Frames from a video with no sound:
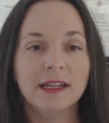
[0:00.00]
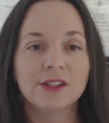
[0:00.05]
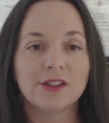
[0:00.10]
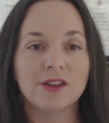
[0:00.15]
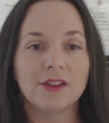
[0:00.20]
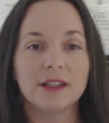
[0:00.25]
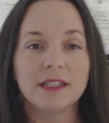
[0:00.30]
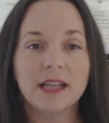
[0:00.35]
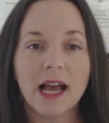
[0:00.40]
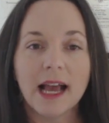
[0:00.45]

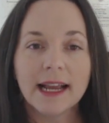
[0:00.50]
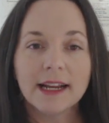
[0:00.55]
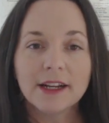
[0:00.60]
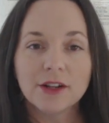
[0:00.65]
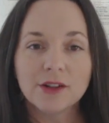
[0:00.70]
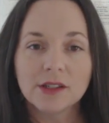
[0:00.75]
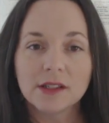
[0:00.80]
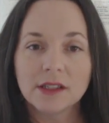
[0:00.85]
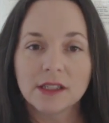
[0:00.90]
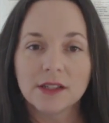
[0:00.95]
So the
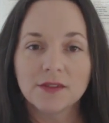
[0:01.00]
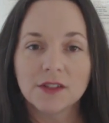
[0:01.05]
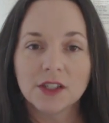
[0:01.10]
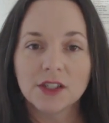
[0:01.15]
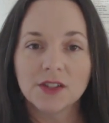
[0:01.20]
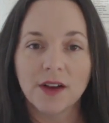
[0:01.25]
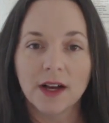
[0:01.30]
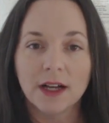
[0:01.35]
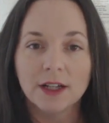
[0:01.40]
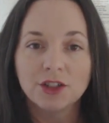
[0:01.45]
diagnosis of
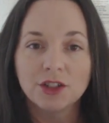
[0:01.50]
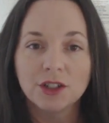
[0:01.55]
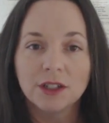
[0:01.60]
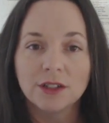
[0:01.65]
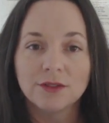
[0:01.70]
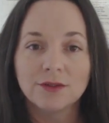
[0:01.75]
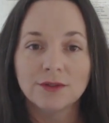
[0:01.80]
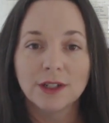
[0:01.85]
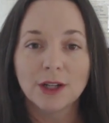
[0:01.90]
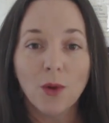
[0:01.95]

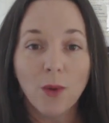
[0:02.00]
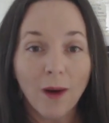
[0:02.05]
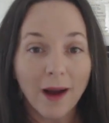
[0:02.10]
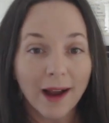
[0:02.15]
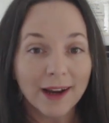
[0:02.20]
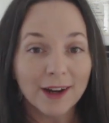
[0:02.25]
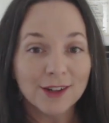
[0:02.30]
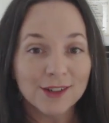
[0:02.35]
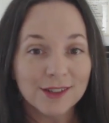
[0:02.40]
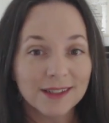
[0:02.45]
dysphagia
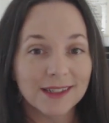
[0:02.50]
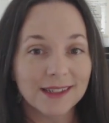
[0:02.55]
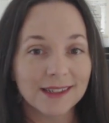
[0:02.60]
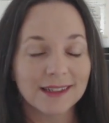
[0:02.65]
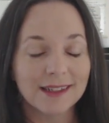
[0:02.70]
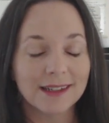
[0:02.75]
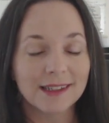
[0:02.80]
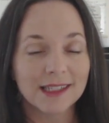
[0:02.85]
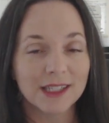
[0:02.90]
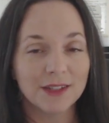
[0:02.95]
requires an
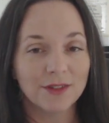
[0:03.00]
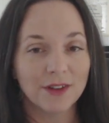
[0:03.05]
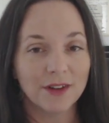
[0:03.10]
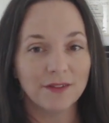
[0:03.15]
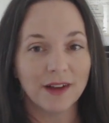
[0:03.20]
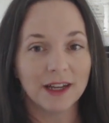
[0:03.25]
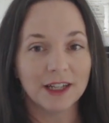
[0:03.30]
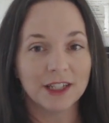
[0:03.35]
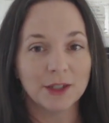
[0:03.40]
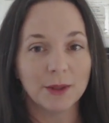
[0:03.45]
extensive
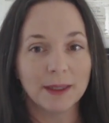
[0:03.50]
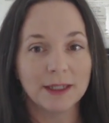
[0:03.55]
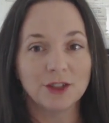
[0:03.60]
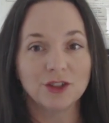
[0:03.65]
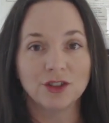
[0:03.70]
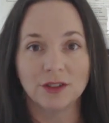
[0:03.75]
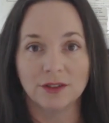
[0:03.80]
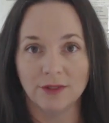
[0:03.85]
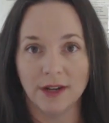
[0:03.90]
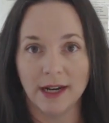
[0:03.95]

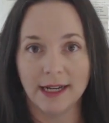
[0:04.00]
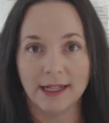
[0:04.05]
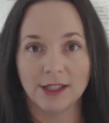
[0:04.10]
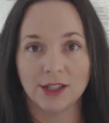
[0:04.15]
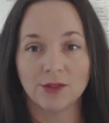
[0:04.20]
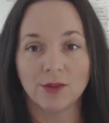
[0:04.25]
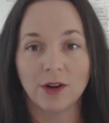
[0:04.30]
evaluation, right?